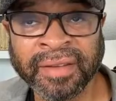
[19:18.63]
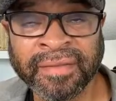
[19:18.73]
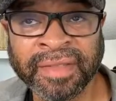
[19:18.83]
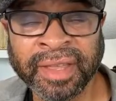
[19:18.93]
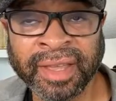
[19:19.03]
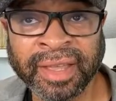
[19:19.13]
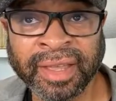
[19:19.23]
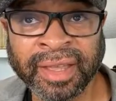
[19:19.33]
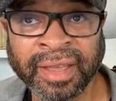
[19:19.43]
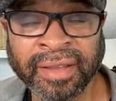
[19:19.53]

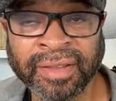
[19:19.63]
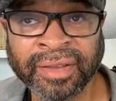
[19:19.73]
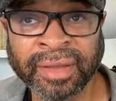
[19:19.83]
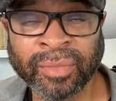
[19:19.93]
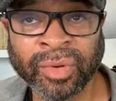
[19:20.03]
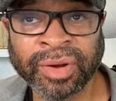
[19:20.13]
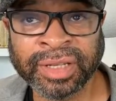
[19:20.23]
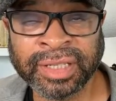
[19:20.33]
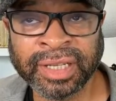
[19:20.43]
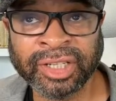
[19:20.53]
you get more
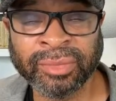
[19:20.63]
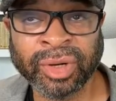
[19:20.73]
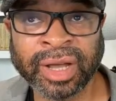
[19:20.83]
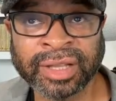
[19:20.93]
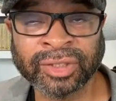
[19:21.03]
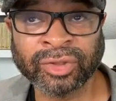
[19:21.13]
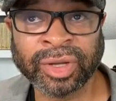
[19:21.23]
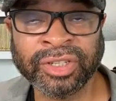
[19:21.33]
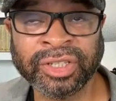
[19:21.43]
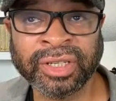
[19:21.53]
attention, more
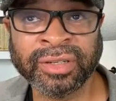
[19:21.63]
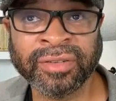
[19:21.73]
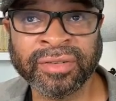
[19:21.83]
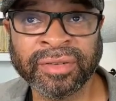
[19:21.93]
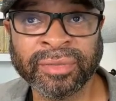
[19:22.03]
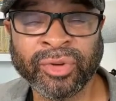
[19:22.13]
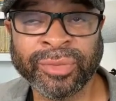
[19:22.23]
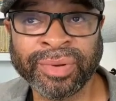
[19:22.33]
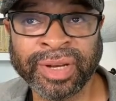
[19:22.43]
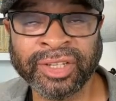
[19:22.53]
concentration, more
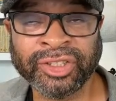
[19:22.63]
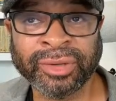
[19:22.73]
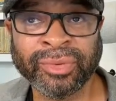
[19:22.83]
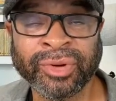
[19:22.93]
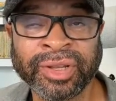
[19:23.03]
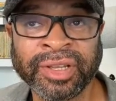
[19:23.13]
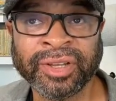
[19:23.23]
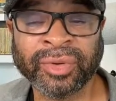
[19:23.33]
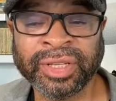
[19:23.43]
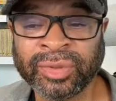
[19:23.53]
pleasure, more
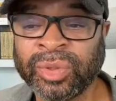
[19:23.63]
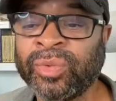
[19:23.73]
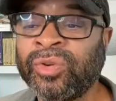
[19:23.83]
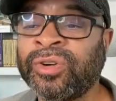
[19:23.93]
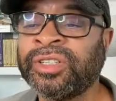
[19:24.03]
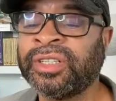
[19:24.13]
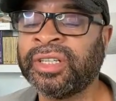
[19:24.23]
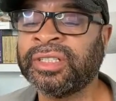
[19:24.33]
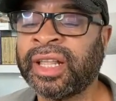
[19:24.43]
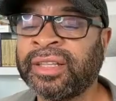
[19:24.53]
increased rewards, and
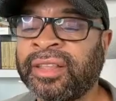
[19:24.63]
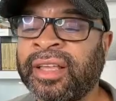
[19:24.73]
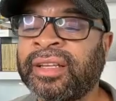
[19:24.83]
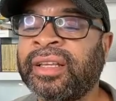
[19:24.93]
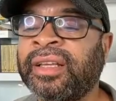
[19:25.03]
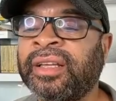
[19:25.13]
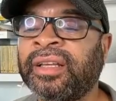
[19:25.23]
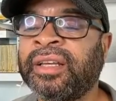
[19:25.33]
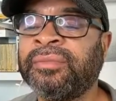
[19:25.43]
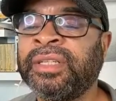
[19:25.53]
things like that.
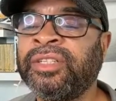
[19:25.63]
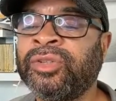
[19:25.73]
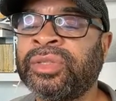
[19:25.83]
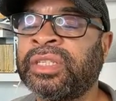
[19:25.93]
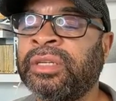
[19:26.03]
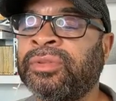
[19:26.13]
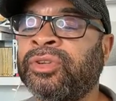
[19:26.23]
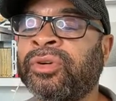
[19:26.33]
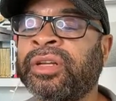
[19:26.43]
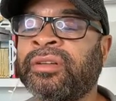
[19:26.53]
D2 is
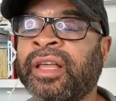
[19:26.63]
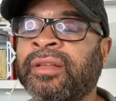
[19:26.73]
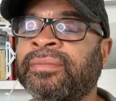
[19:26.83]
inhibitory. Okay.